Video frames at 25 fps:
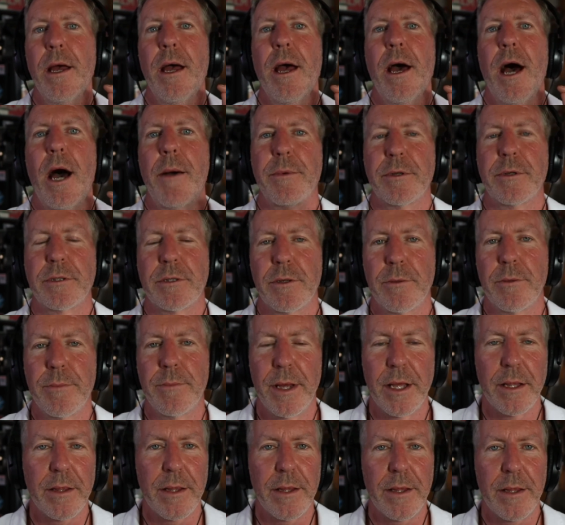I'm
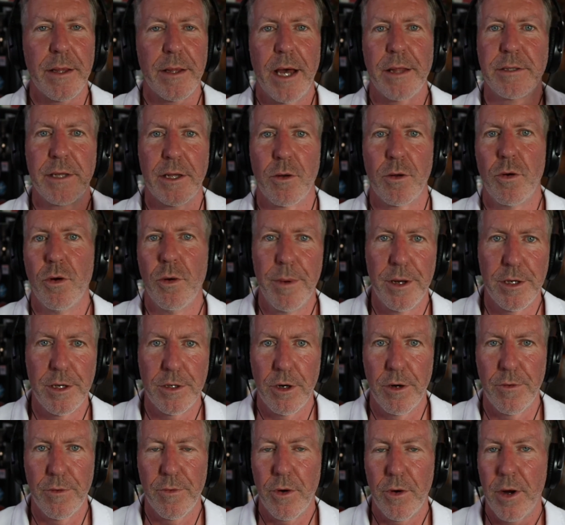assuming that they sent a whole bunch
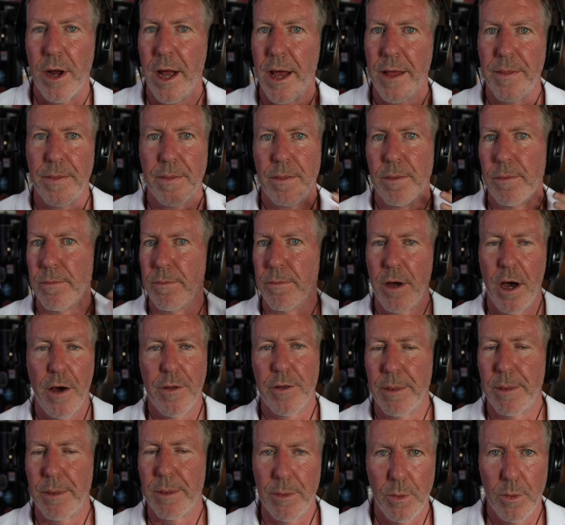over and other
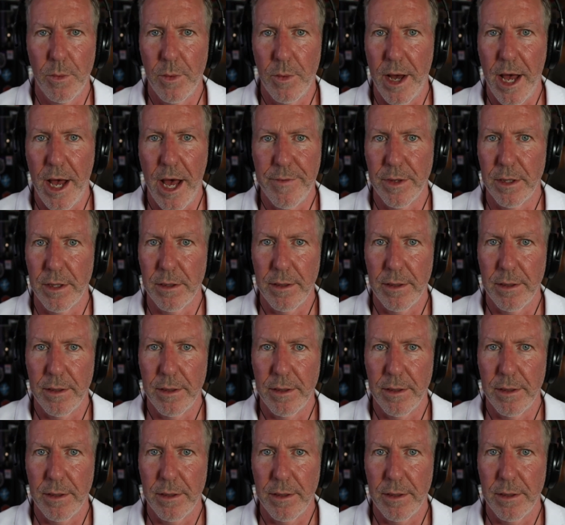people will have it,